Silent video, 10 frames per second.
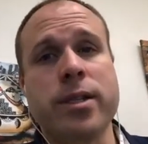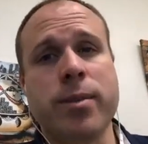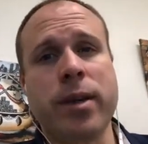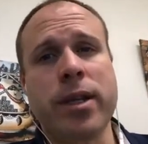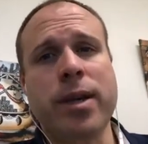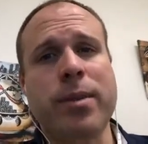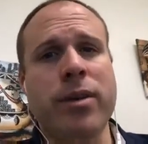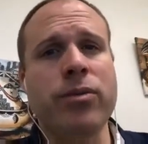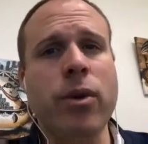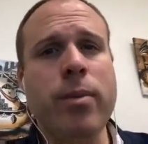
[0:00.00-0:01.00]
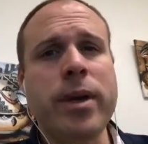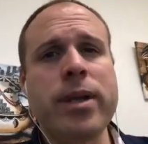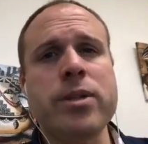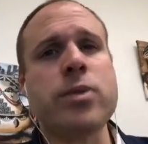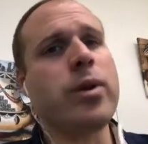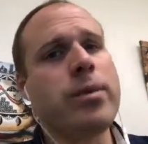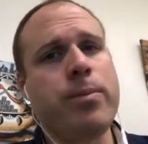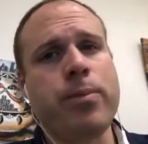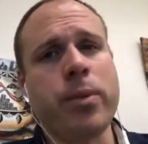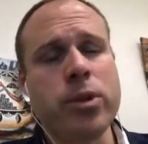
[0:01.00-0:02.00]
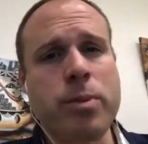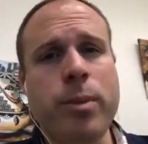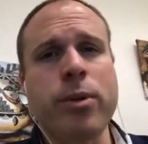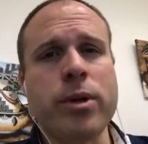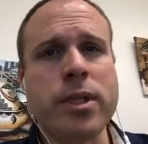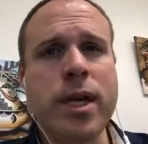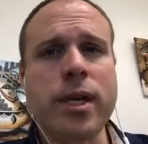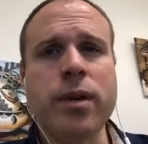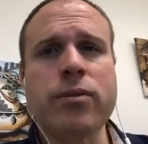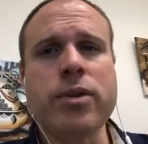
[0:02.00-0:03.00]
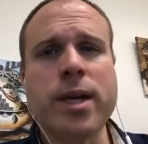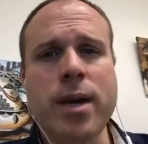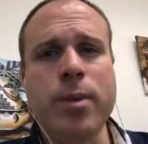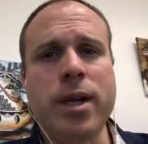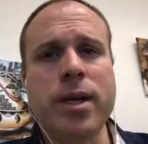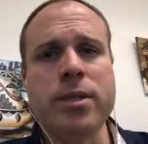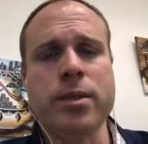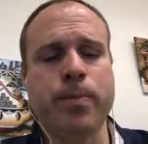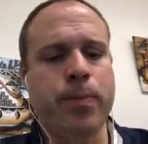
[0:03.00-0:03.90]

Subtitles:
Typically metformin is what most people are taking for diabetes.